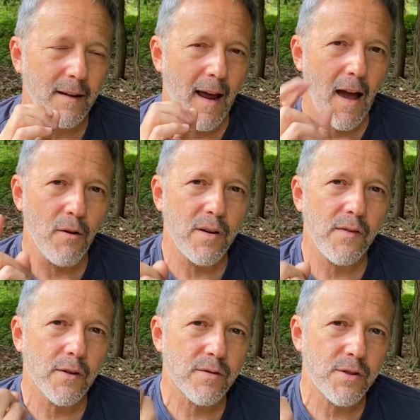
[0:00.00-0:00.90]
how can
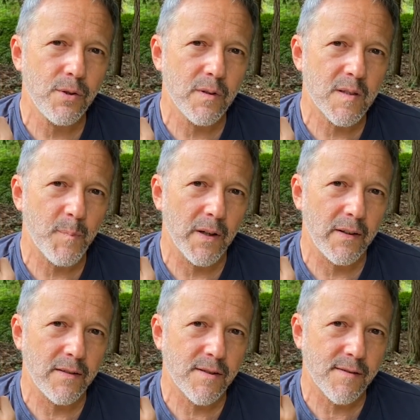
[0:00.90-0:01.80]
those 2
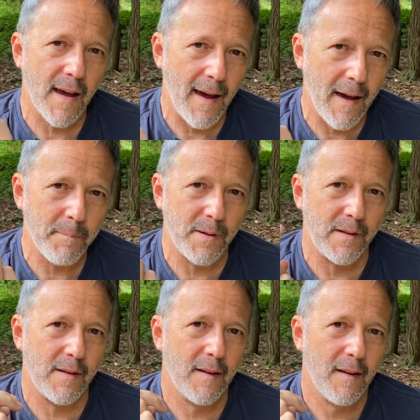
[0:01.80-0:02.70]
experiences happen
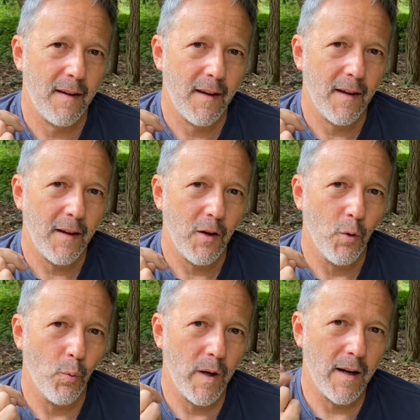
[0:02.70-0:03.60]

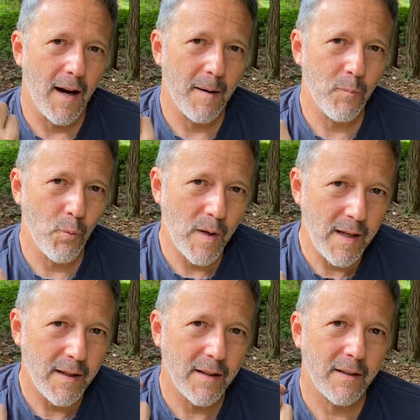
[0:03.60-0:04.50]
when I'm
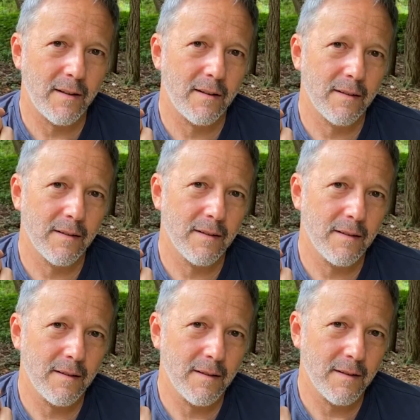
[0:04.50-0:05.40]
reading
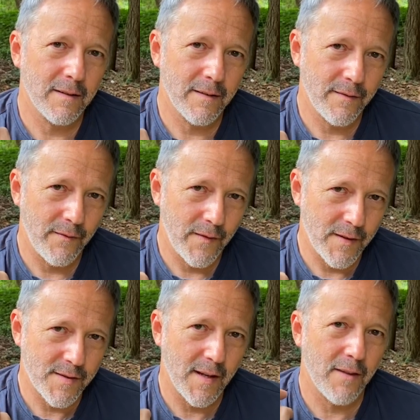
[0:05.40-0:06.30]
the
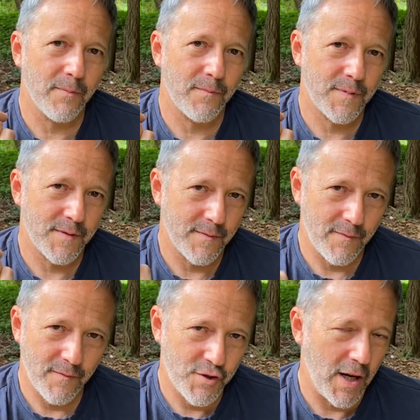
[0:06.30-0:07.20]
Seth
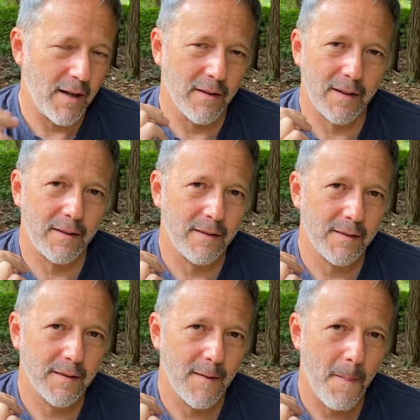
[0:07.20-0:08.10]
channeling?
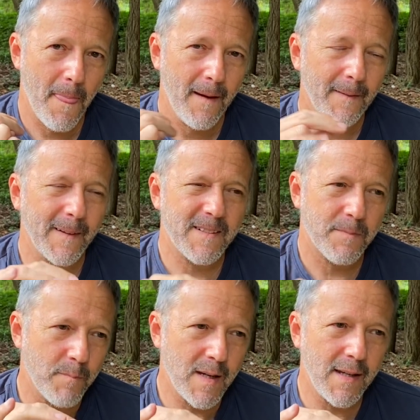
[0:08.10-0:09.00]
Like,
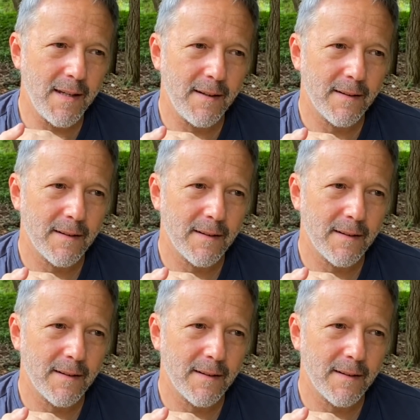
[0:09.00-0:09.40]
to me,